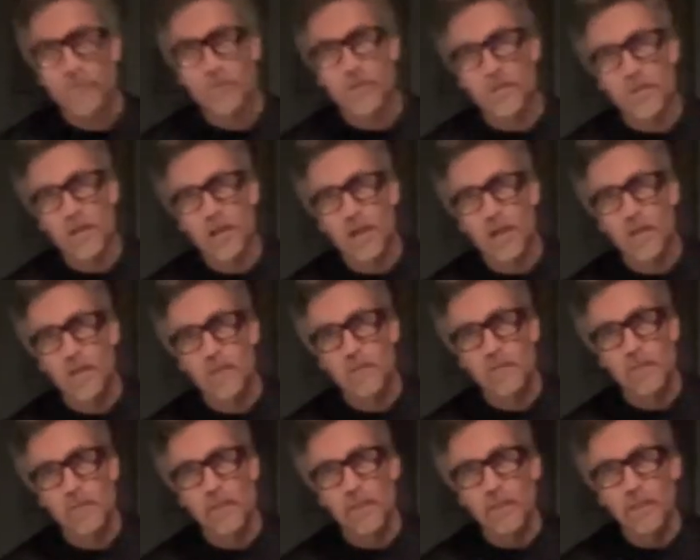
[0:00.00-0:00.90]
on the
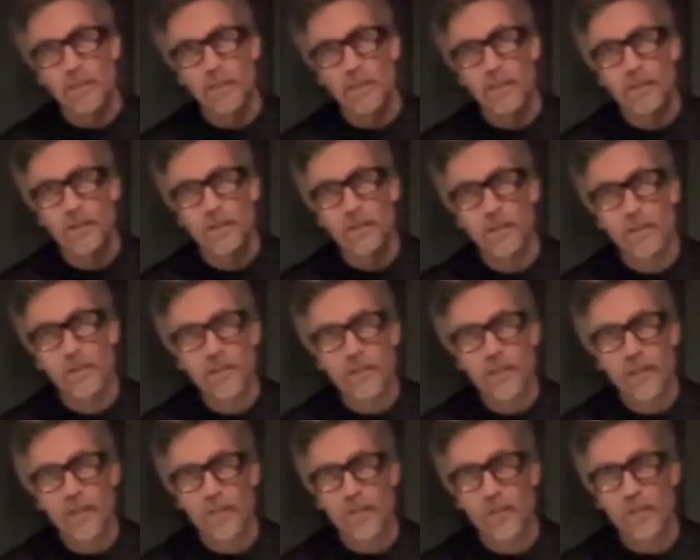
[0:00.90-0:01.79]
toms back then.
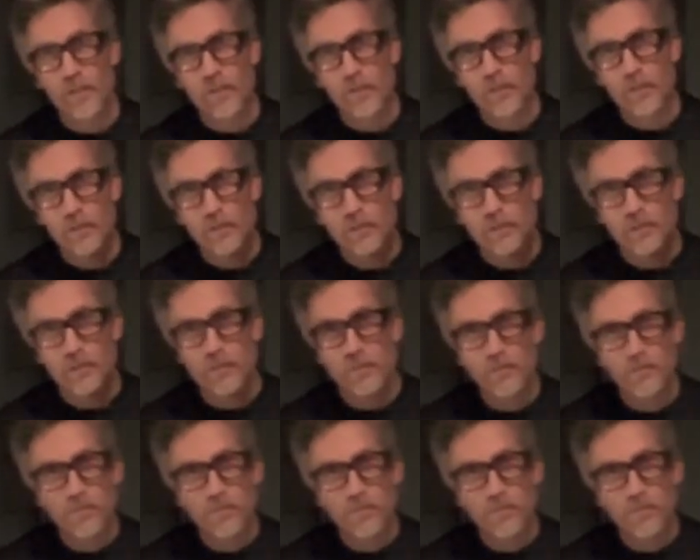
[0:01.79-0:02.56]
I was always